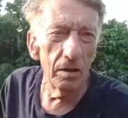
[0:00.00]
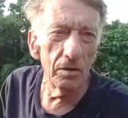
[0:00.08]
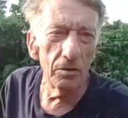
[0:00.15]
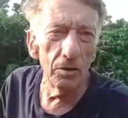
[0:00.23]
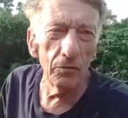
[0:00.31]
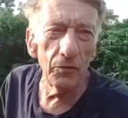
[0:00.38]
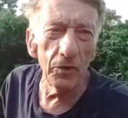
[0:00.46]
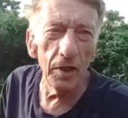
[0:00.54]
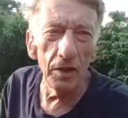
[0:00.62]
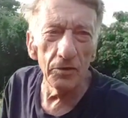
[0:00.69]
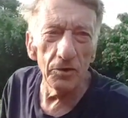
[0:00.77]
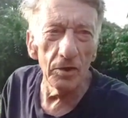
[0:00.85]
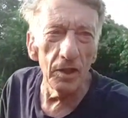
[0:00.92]
Don't
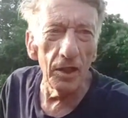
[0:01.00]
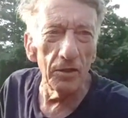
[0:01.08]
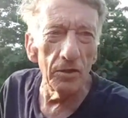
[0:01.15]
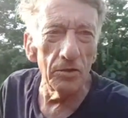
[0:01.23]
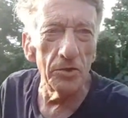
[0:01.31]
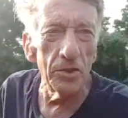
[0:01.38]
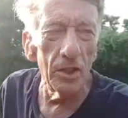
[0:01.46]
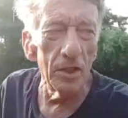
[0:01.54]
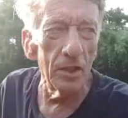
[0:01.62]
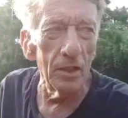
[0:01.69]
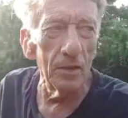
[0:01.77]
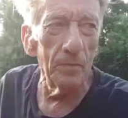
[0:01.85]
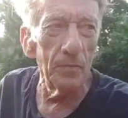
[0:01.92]
forget to like,
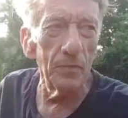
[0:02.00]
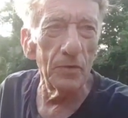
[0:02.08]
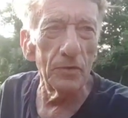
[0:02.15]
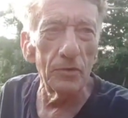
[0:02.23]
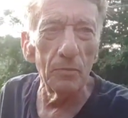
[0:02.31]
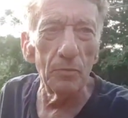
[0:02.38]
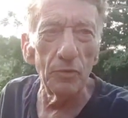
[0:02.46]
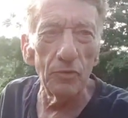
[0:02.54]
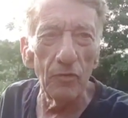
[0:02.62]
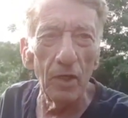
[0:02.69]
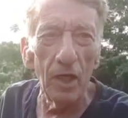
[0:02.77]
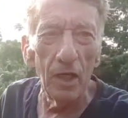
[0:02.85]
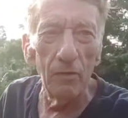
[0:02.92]
share,
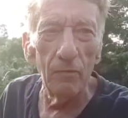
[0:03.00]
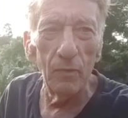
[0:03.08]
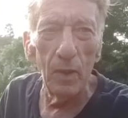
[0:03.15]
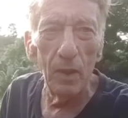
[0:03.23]
subscribe,